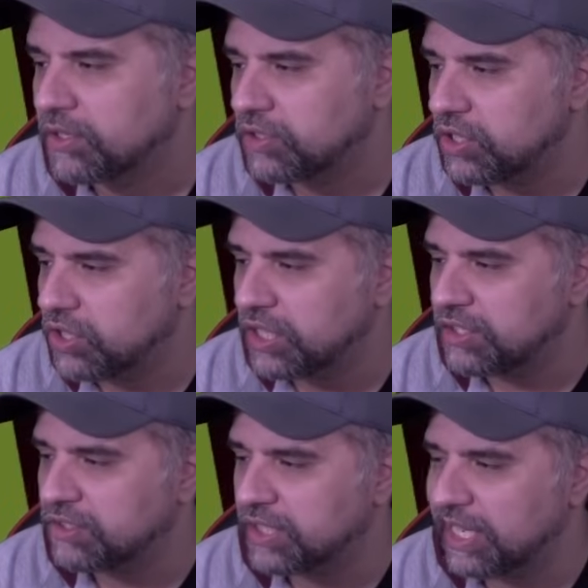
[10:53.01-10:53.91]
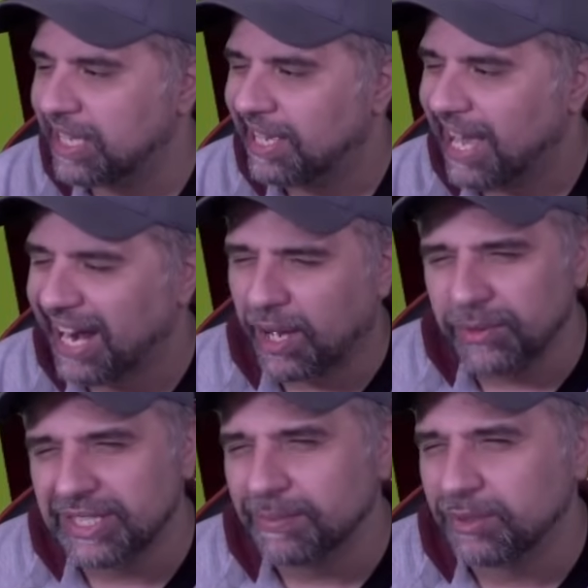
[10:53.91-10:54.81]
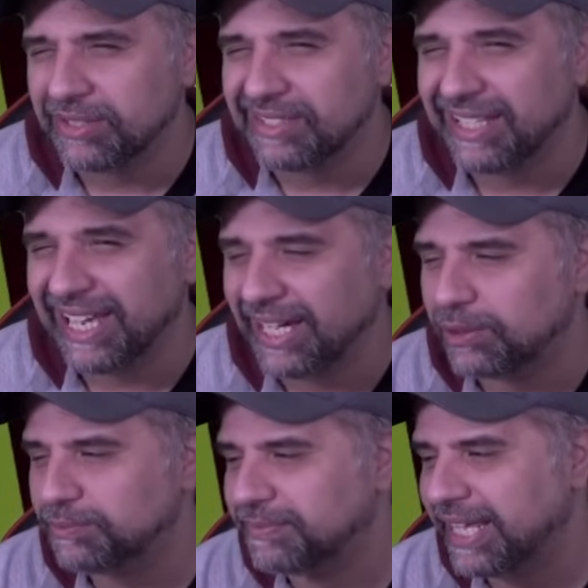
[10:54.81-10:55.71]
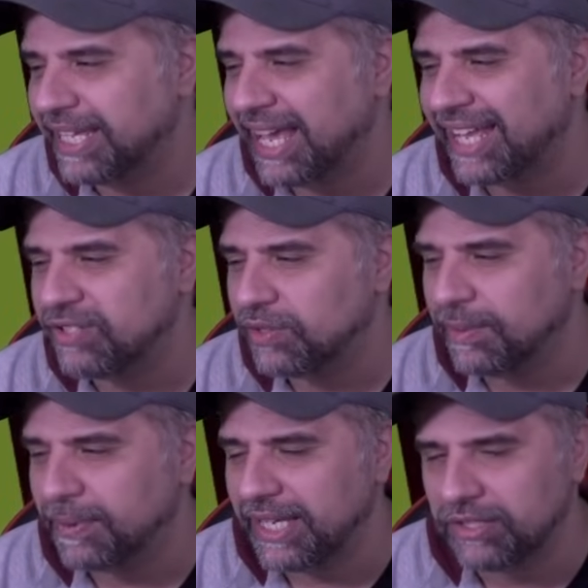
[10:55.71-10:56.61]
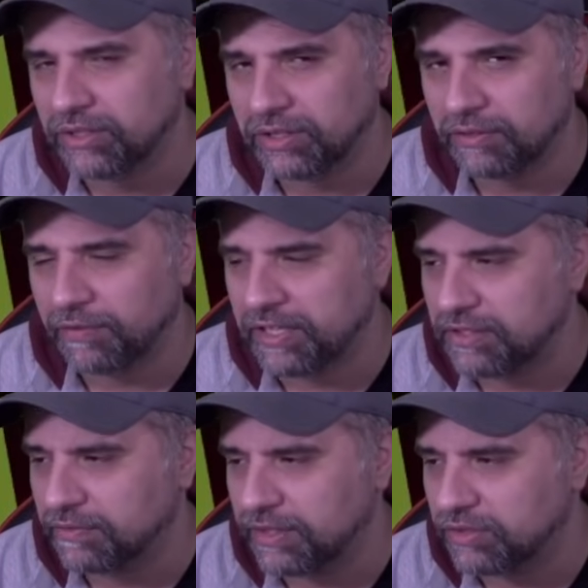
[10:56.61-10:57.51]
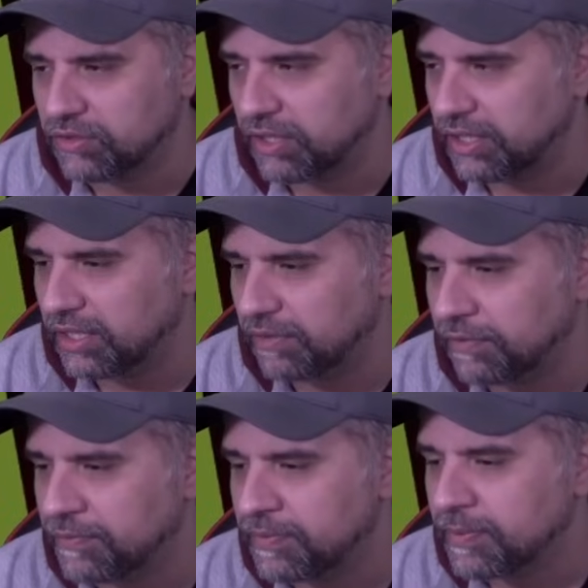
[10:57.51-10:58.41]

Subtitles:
So you could see, and I would say Montiel, he can do it, but he's not defensively strong enough.